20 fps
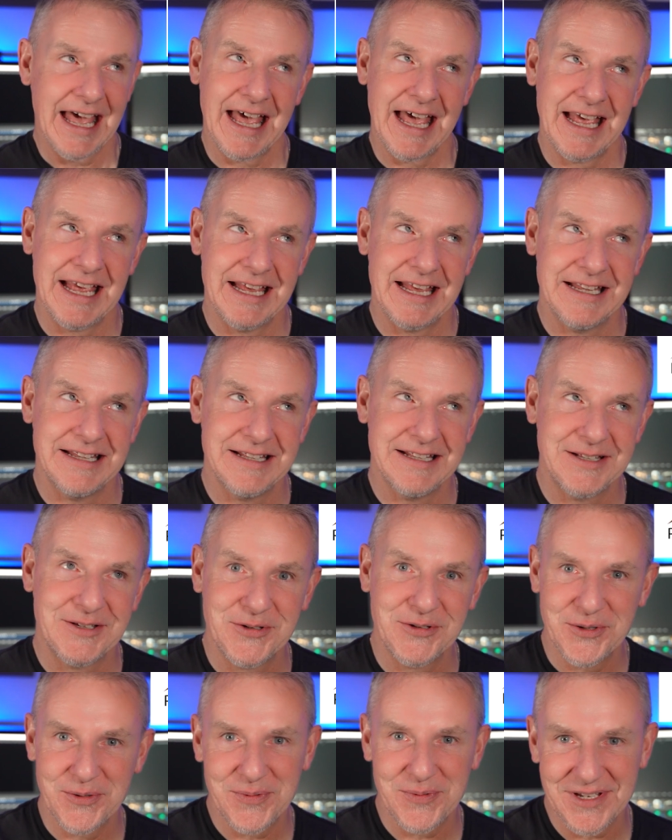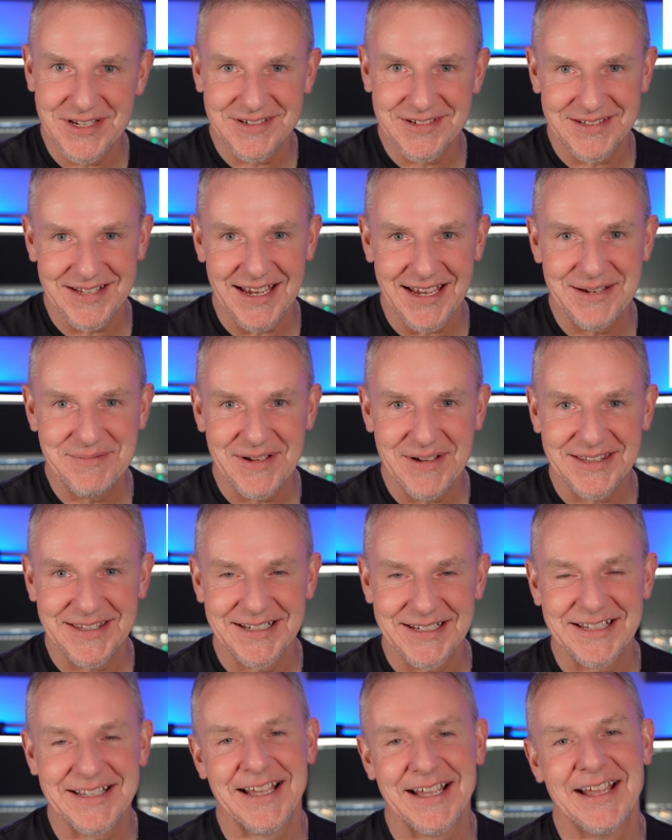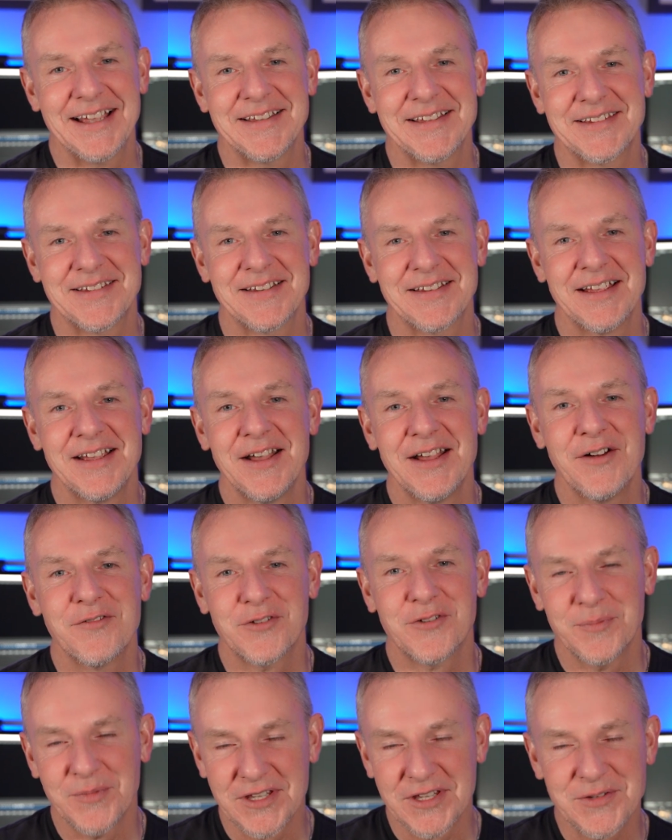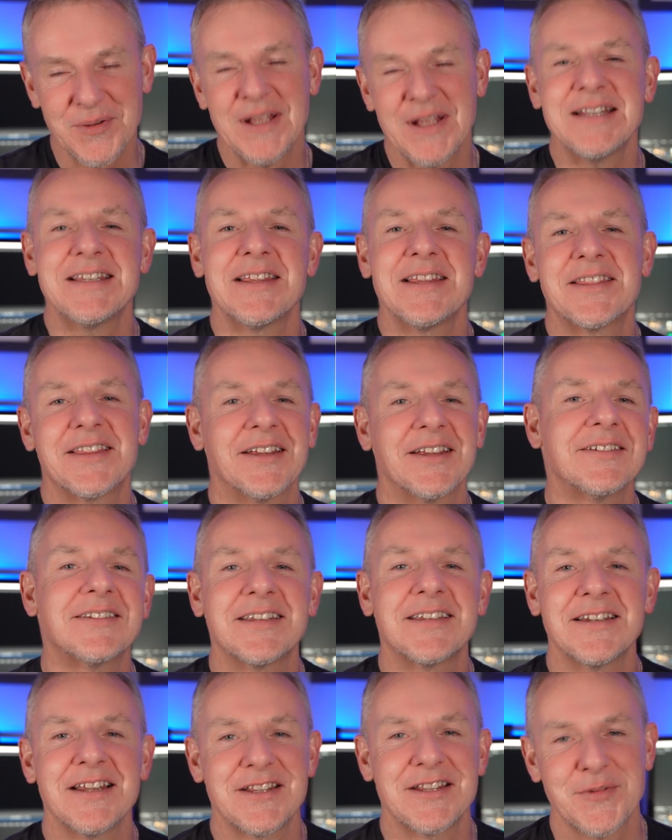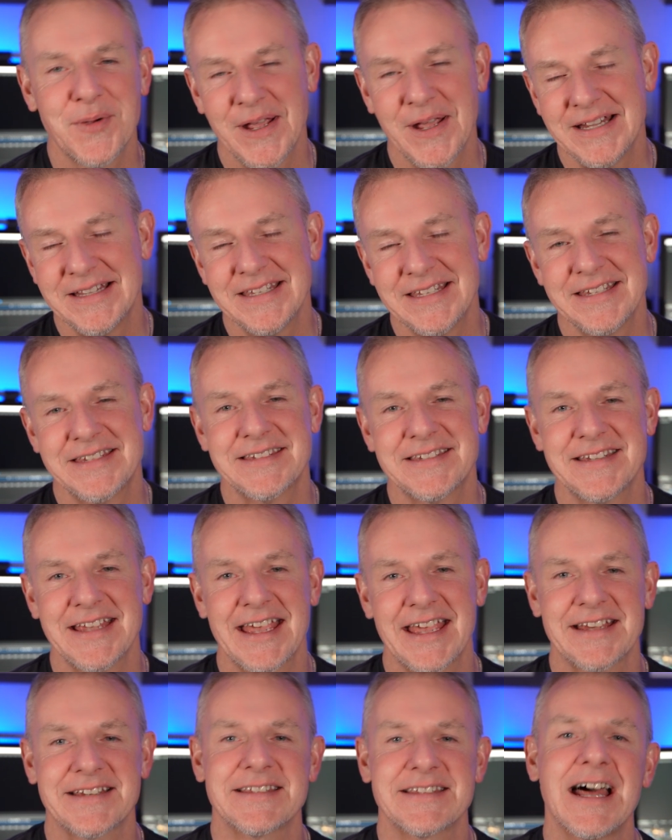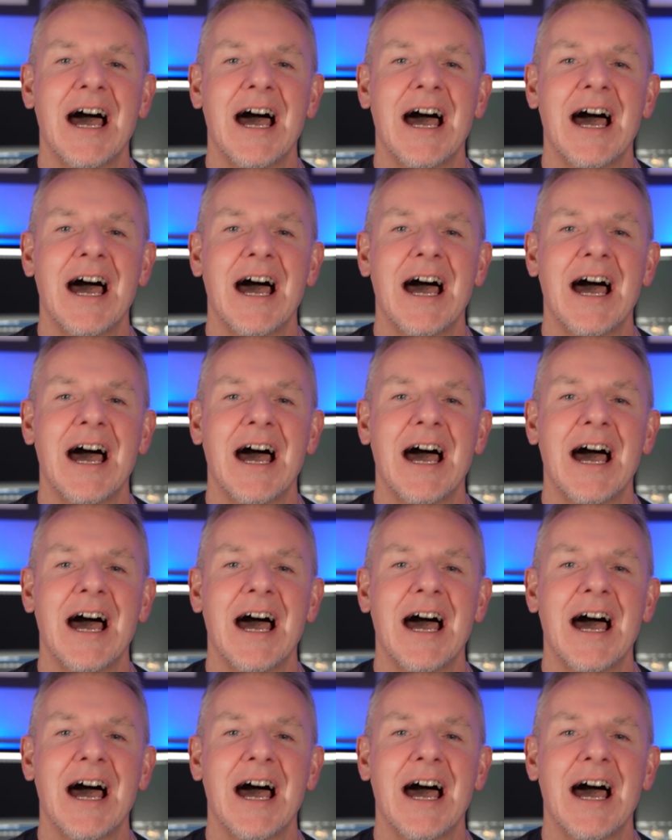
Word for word: in two weeks' time, I think it is, from the 23rd to the 26th.